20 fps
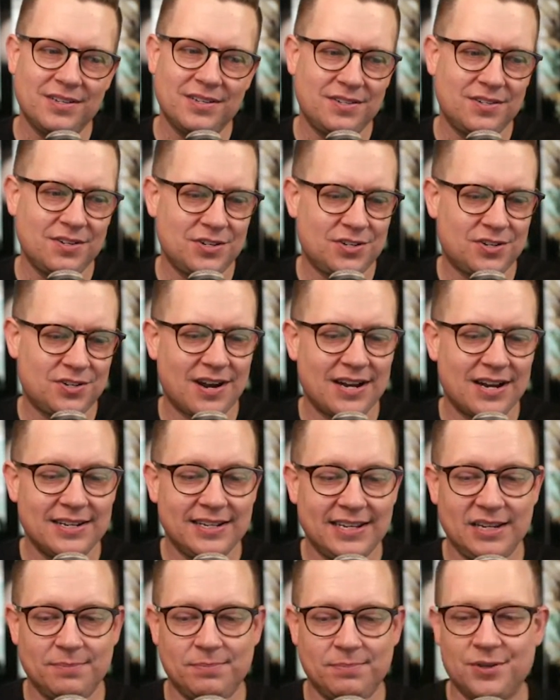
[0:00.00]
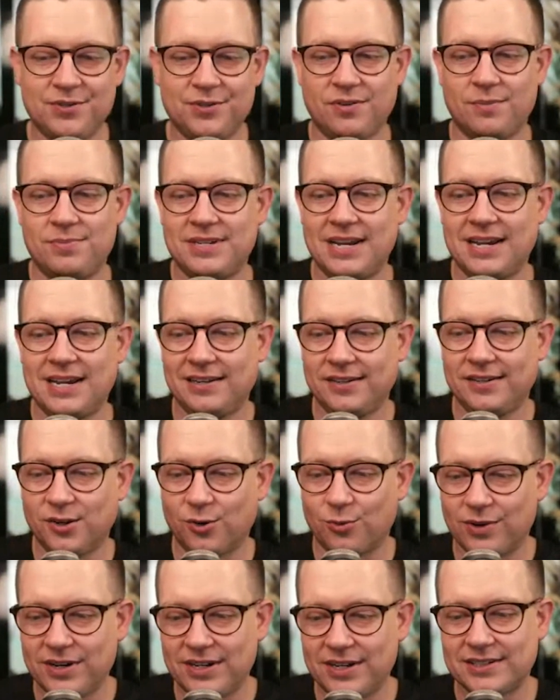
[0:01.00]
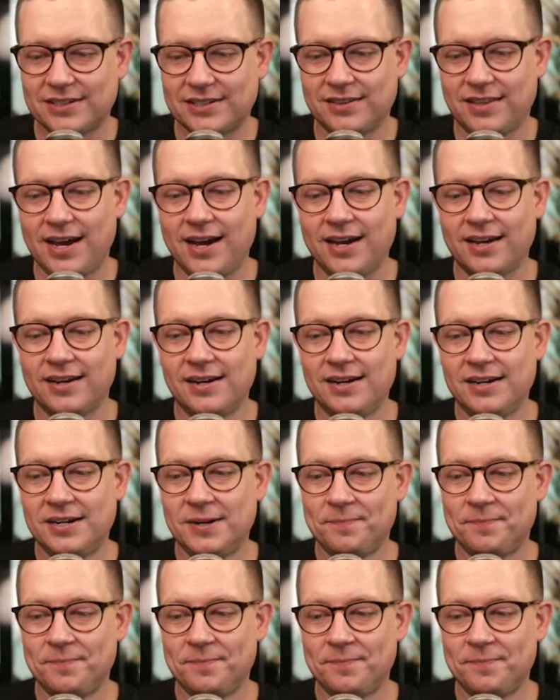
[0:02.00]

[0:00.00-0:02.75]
It's just trying to keep us from taking a risk that,